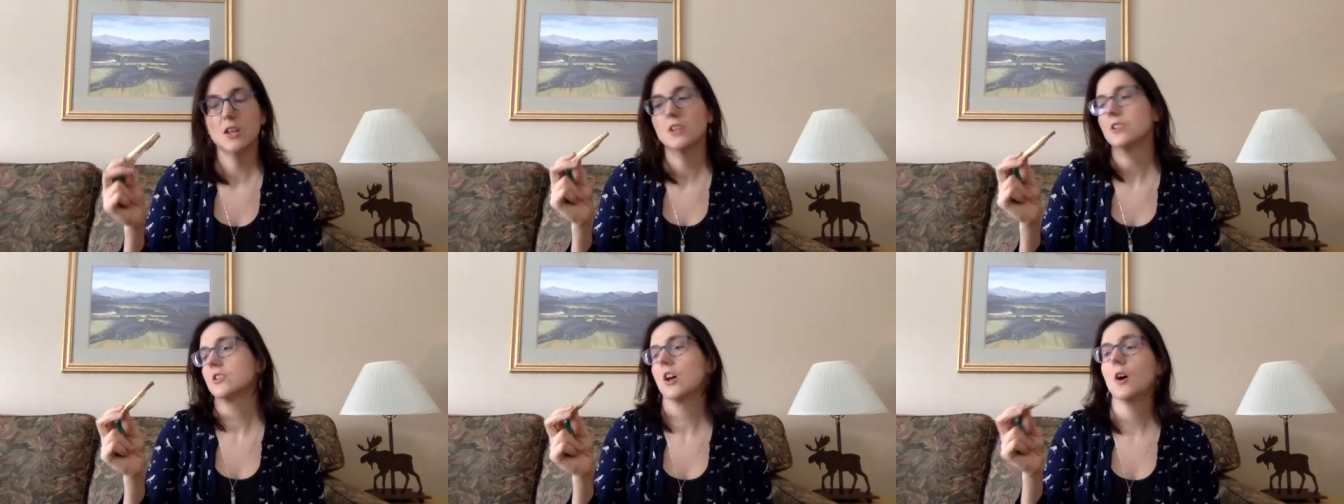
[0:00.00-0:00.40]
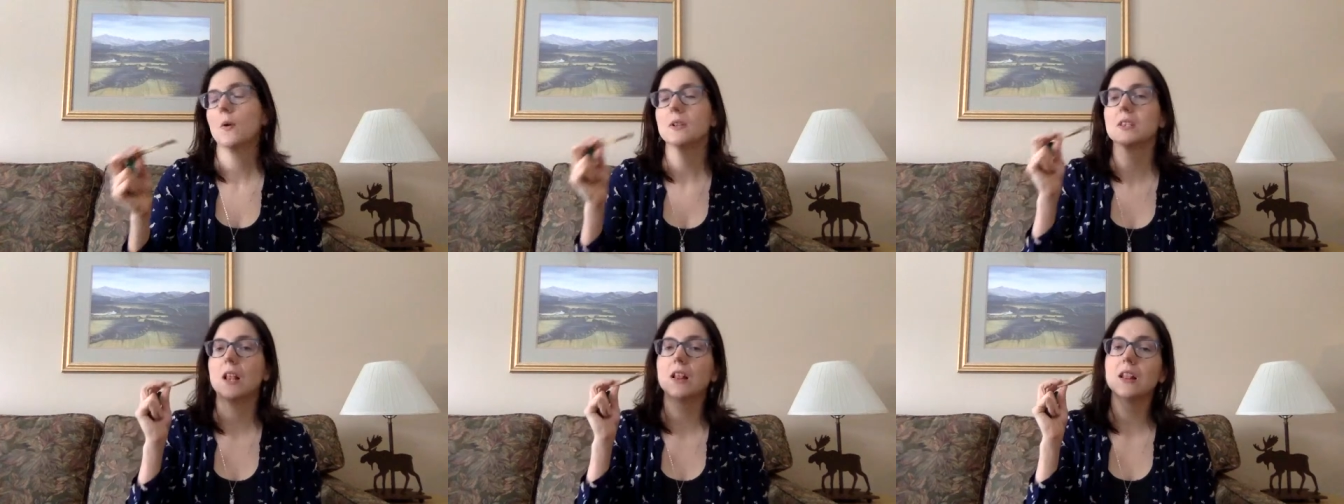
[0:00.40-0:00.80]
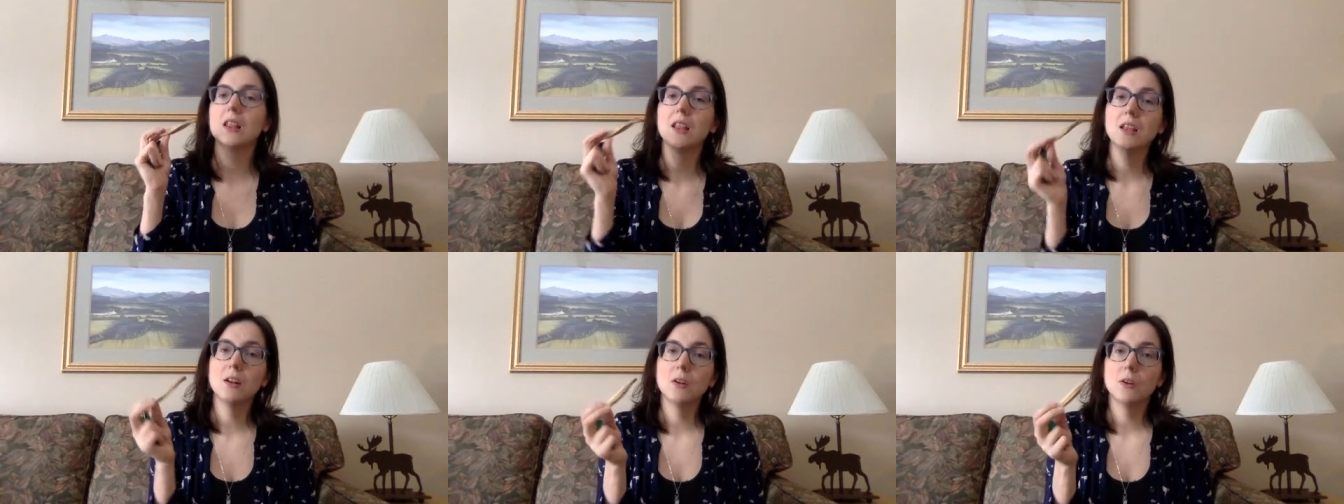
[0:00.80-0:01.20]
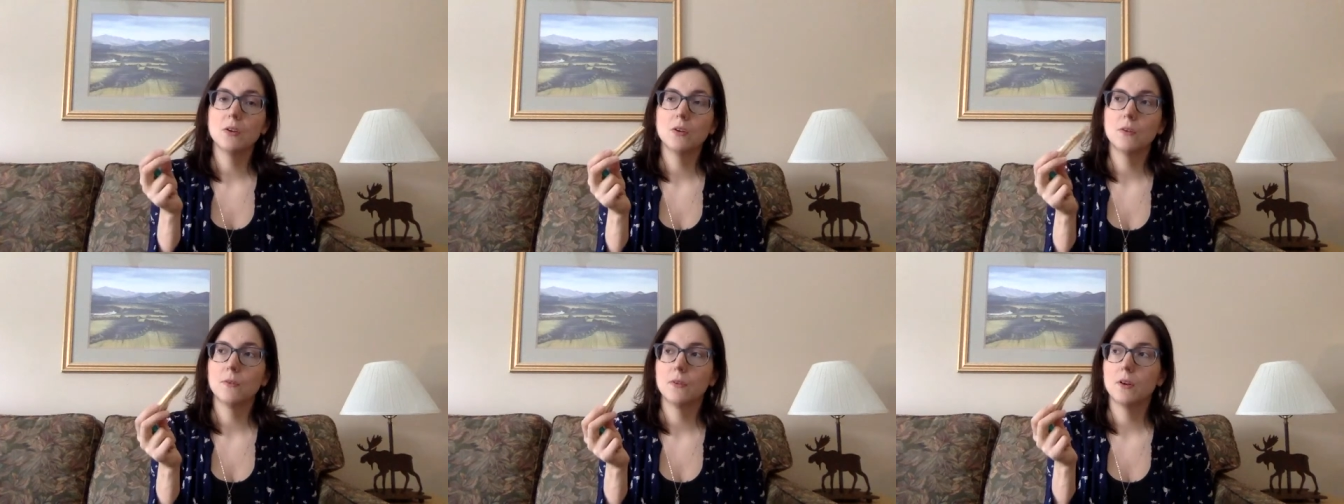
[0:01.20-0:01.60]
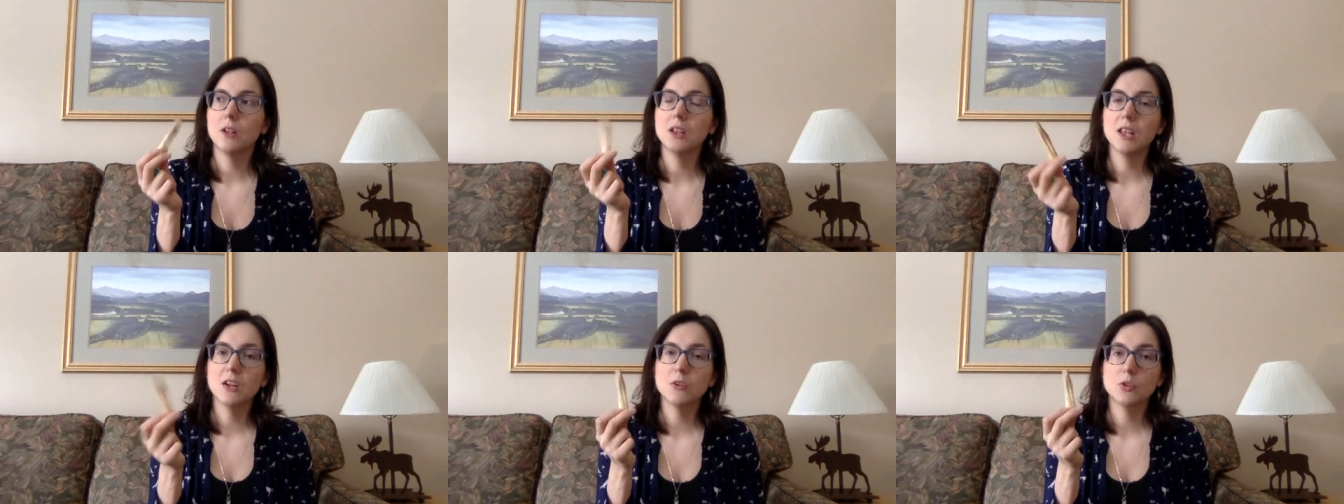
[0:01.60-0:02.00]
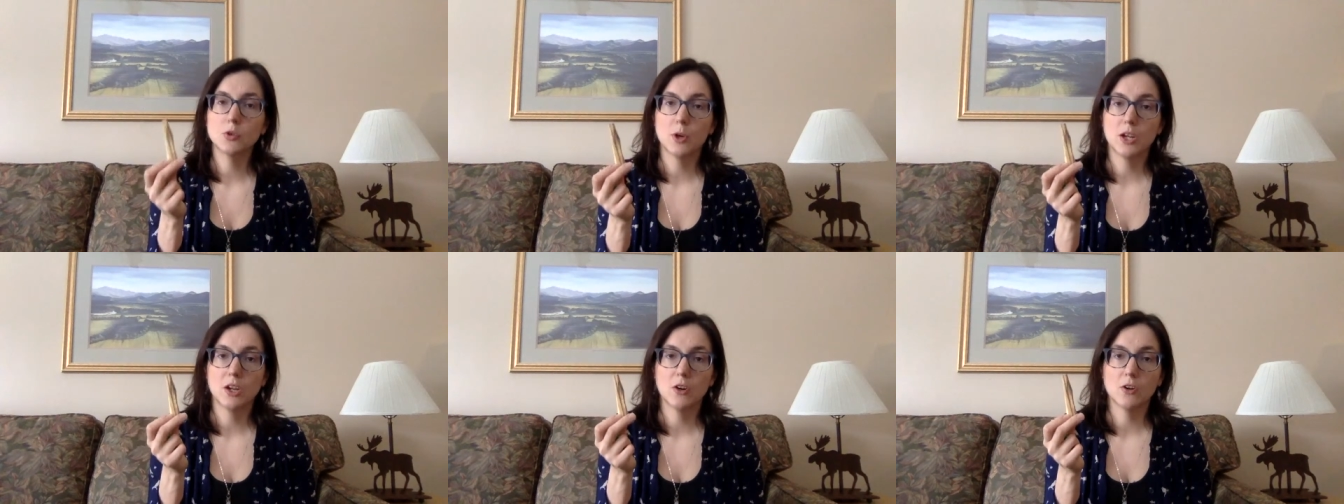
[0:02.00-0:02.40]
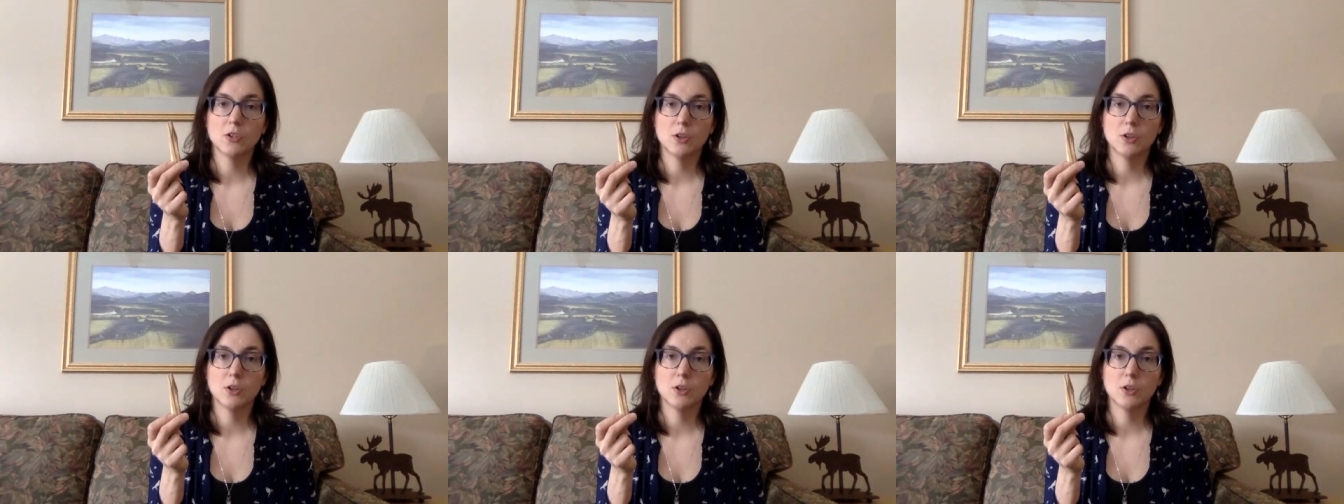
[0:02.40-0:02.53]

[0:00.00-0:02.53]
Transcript: So it's a little, a little trickier